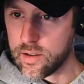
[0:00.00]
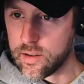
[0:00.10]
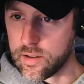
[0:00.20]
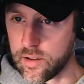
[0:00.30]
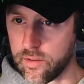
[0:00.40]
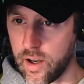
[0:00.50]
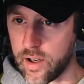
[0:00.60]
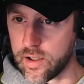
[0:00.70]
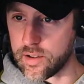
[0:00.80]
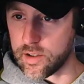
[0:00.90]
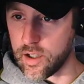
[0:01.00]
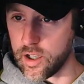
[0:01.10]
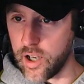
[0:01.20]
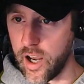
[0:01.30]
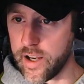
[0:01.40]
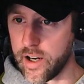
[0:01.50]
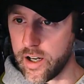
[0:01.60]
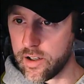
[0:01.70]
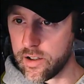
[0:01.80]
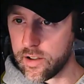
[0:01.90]
Stephanus de
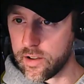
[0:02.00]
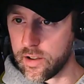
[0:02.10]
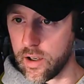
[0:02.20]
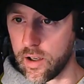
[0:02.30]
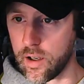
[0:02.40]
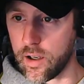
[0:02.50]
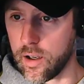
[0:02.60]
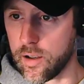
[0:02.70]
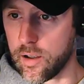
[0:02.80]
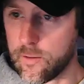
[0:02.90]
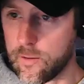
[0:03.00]
Jaeger. I